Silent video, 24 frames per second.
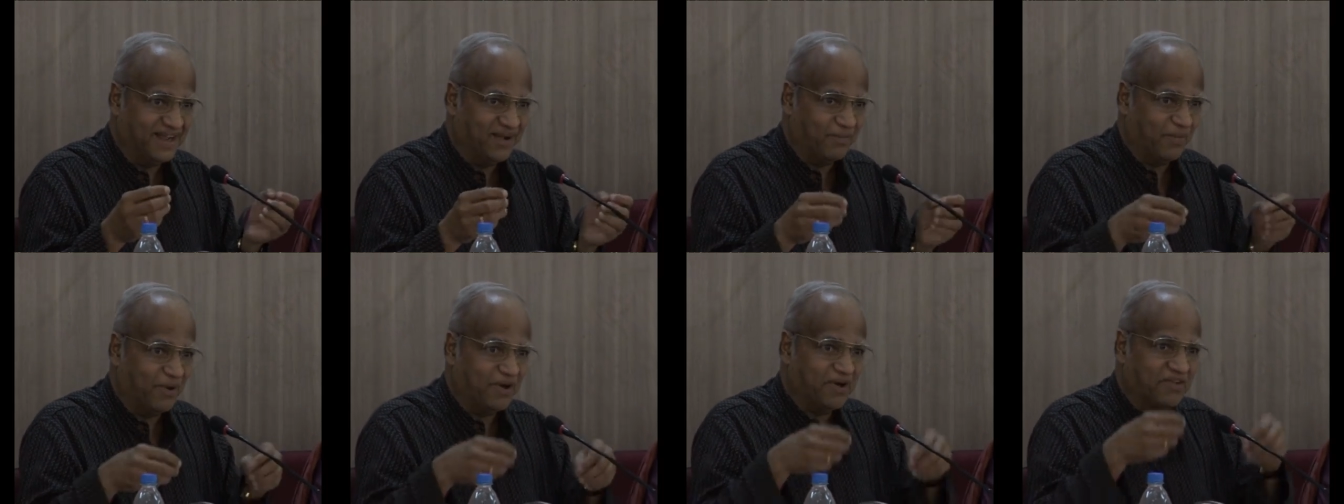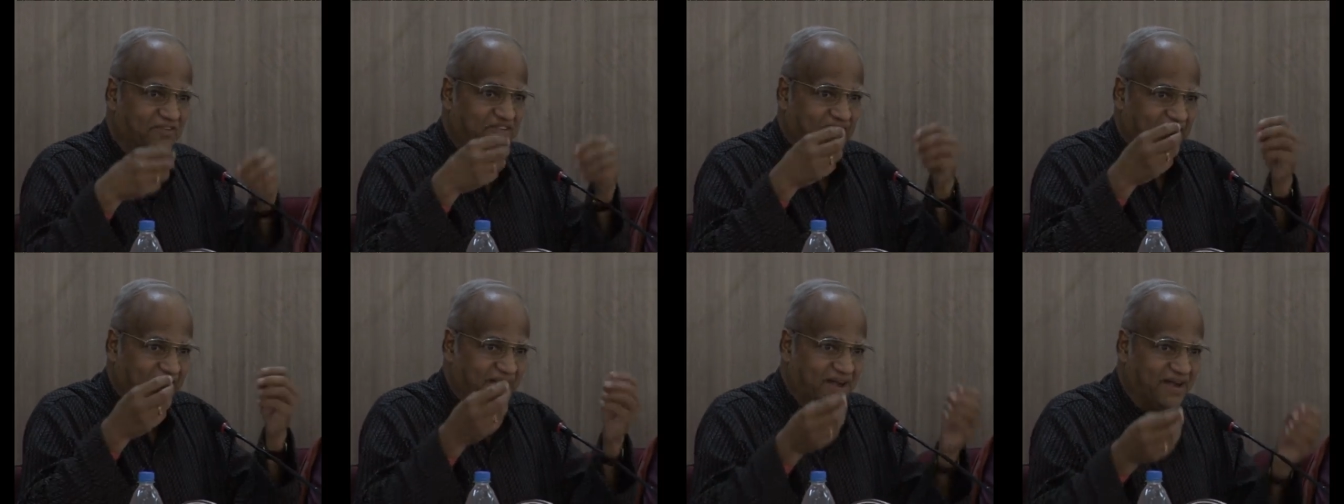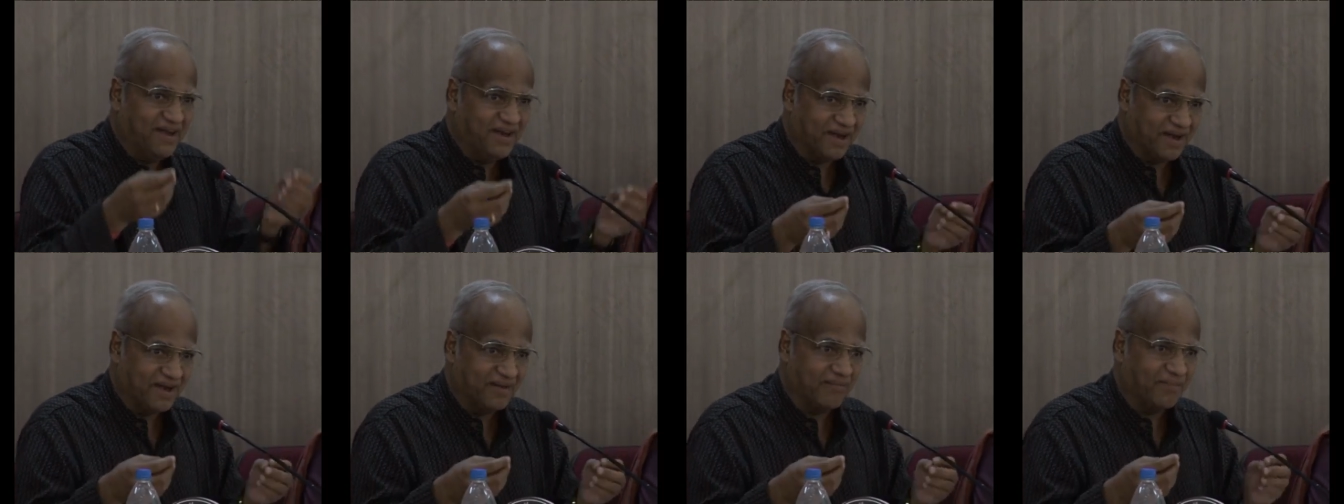what is
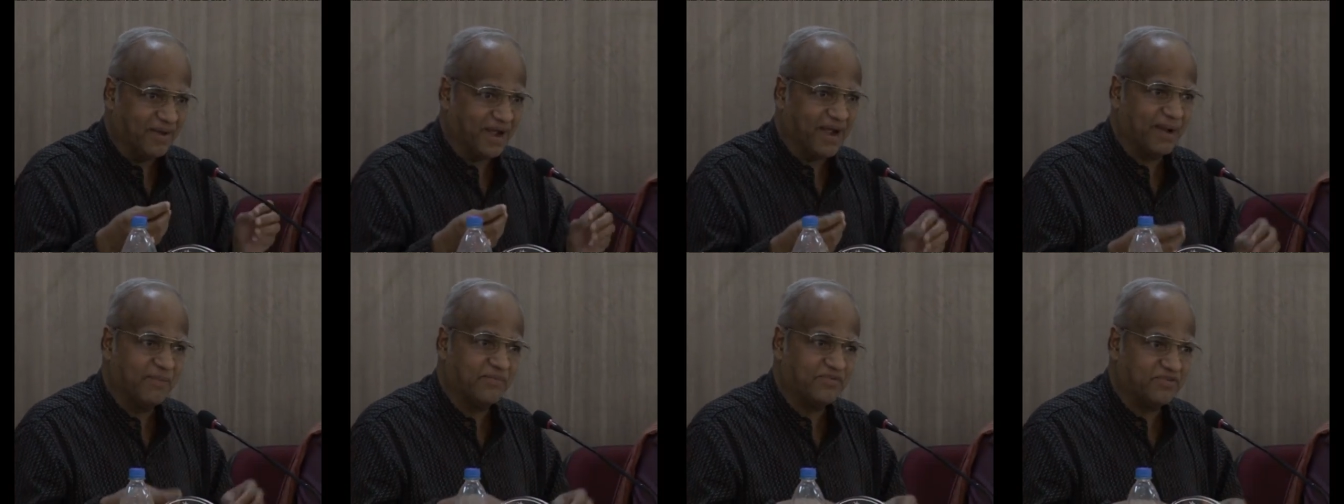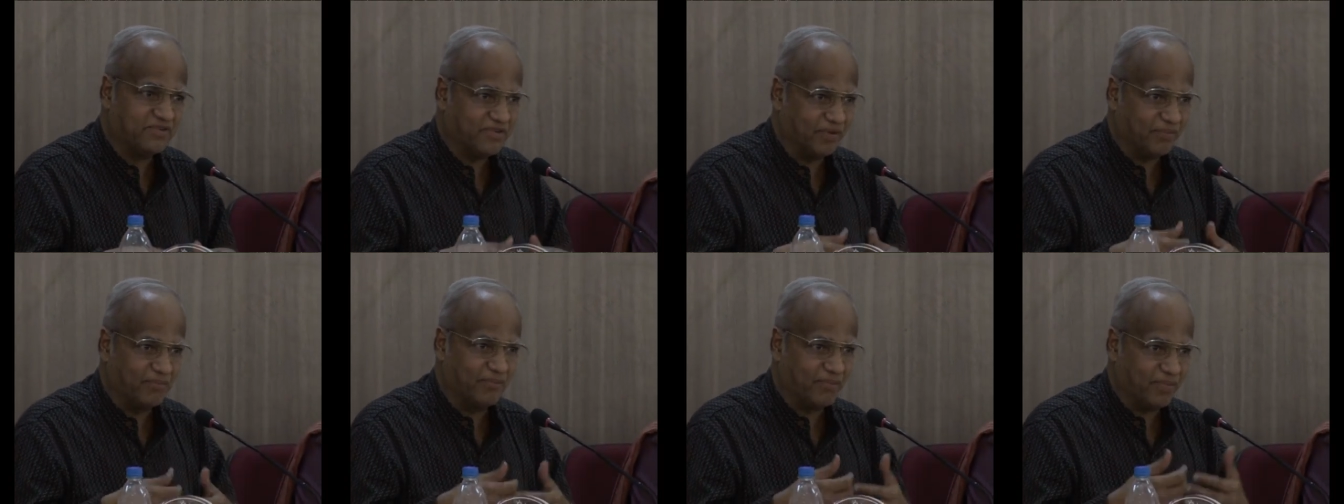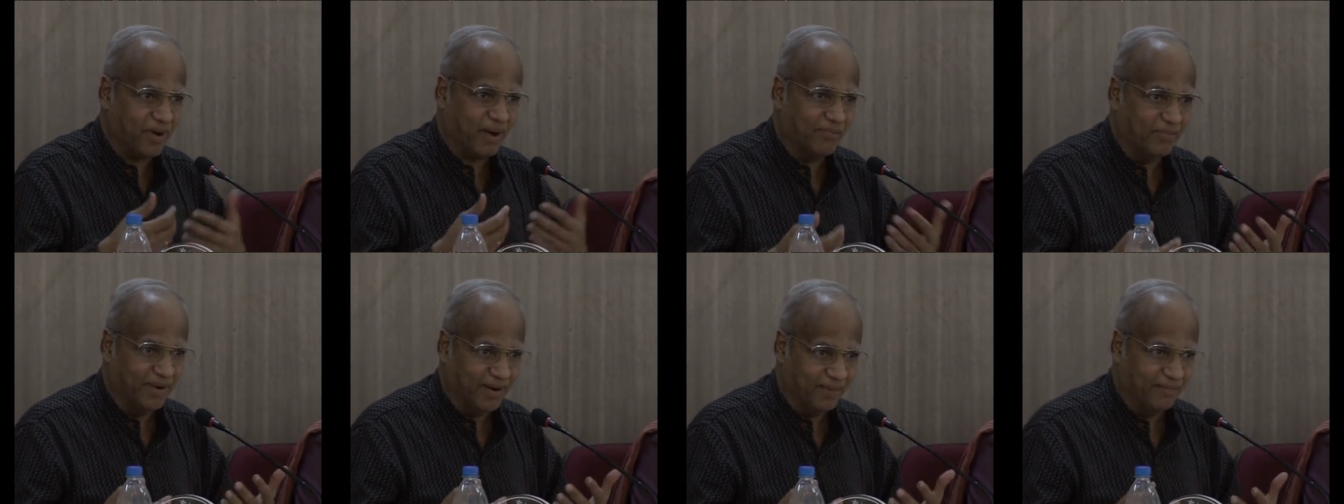Indian becomes a
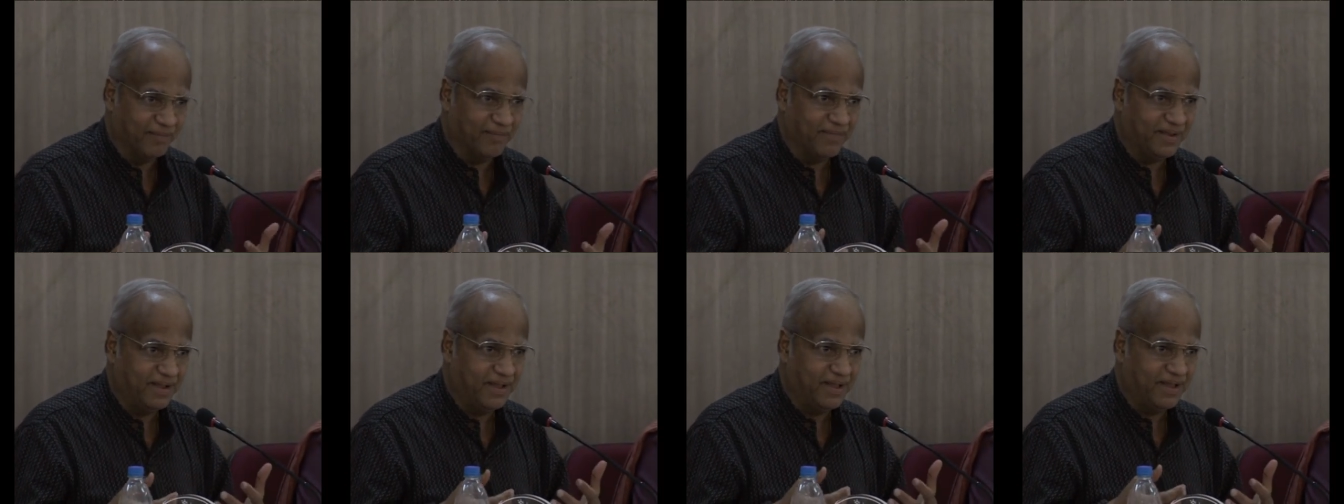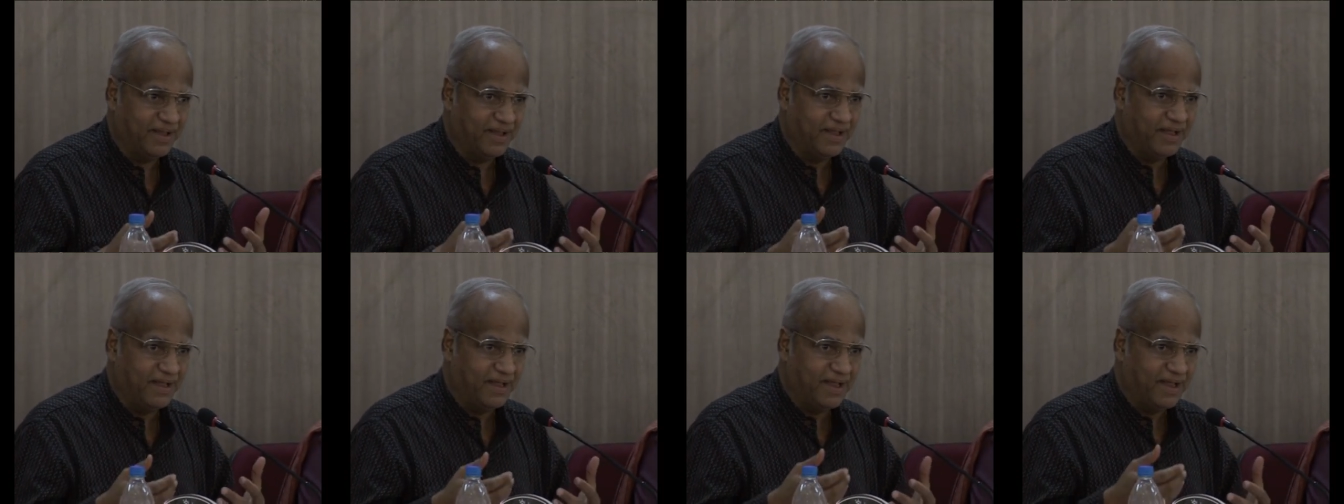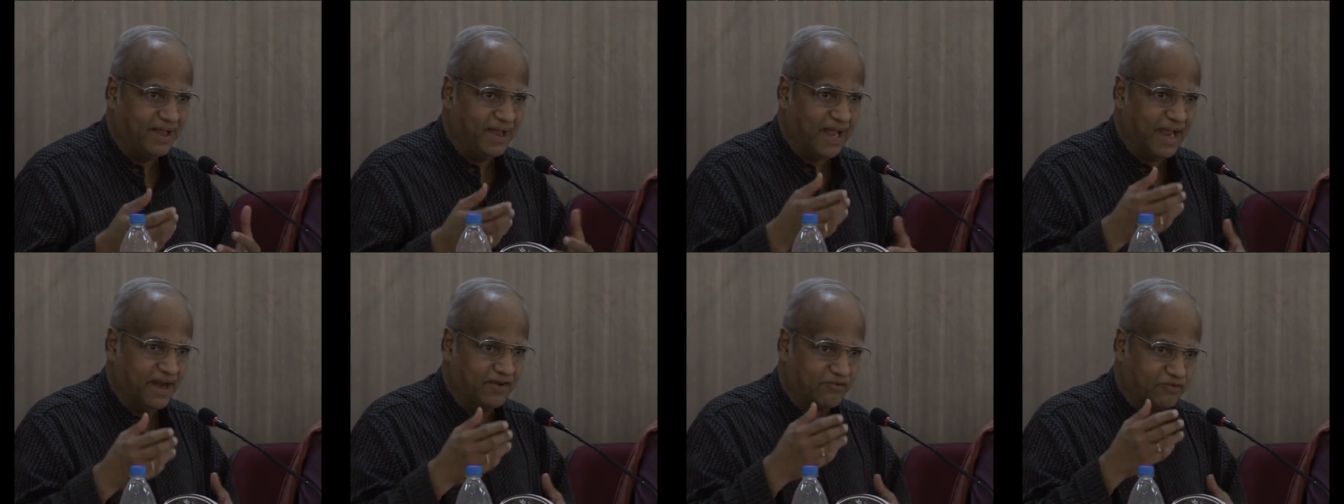problem.
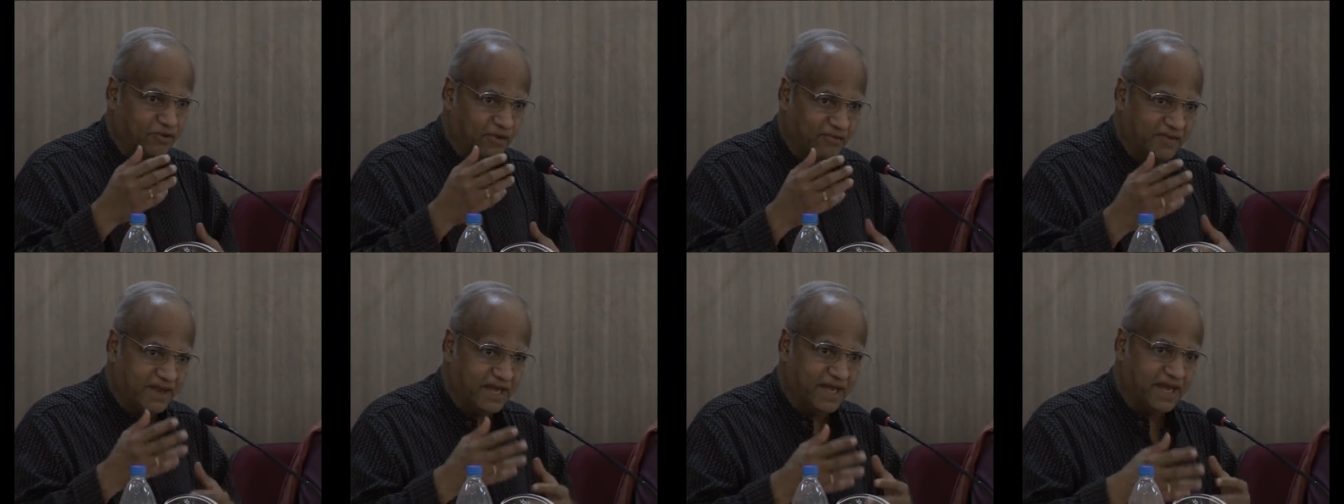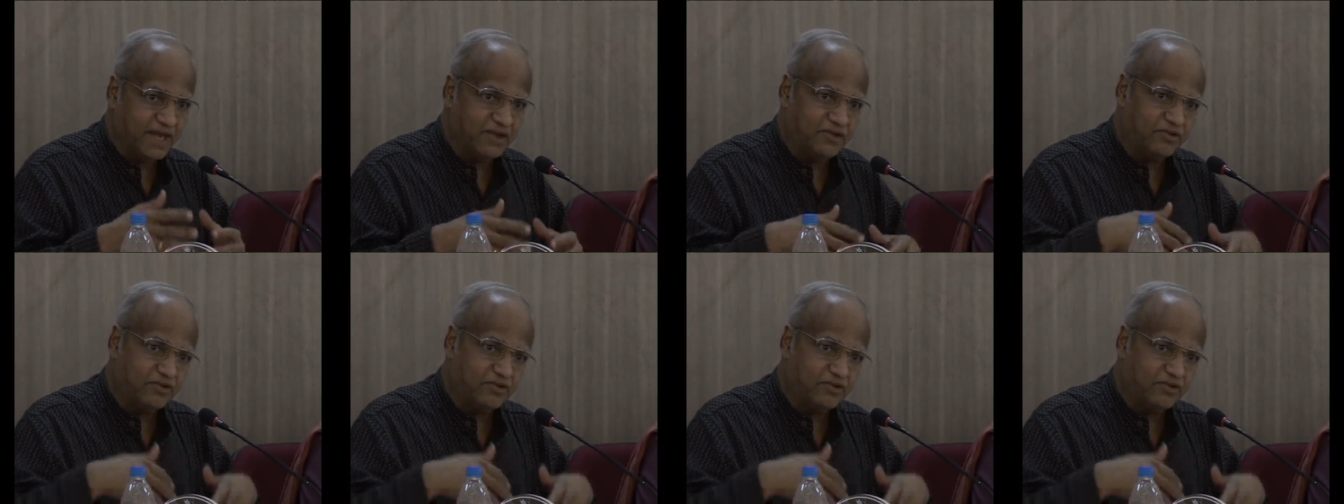And so we need